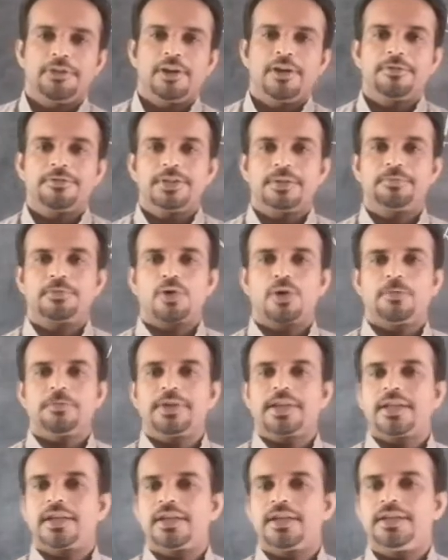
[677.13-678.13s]
one of the
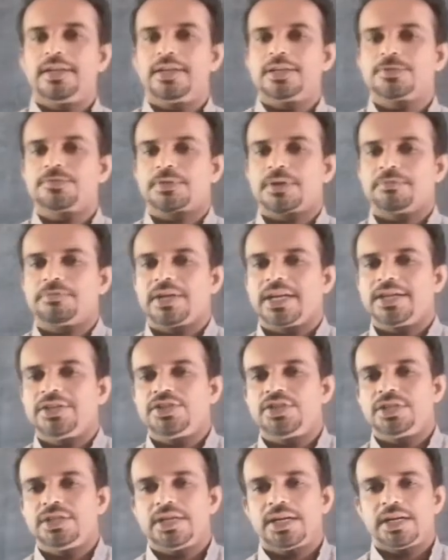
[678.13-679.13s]
prominent leaders from
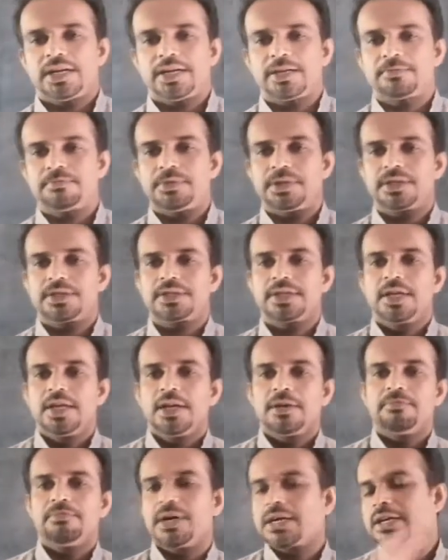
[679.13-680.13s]
Nigeria,
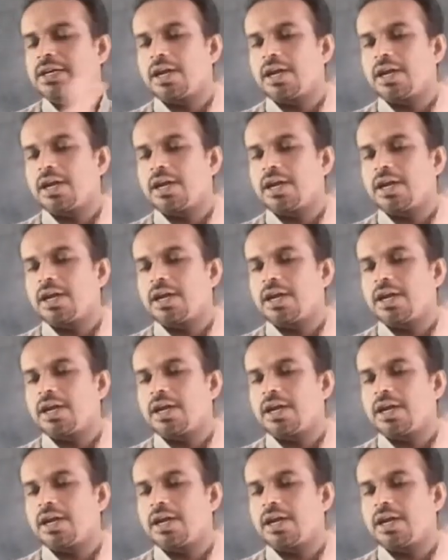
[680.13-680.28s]
Herbert